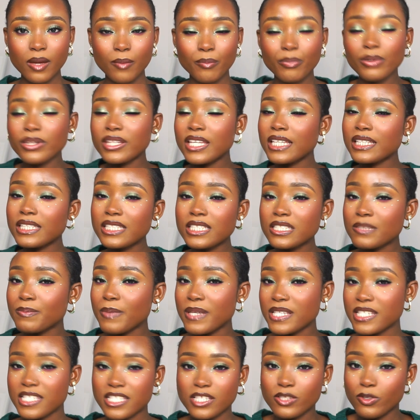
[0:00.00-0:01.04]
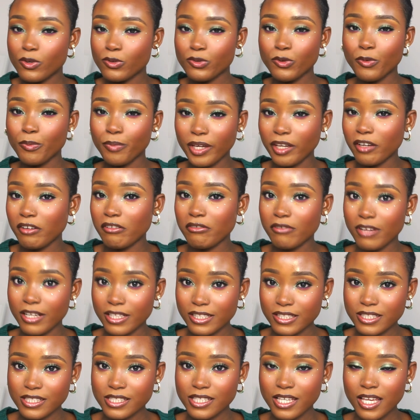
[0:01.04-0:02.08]
but then this person is also paying
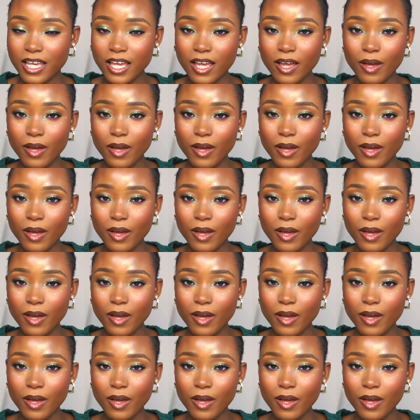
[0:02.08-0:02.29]
rent.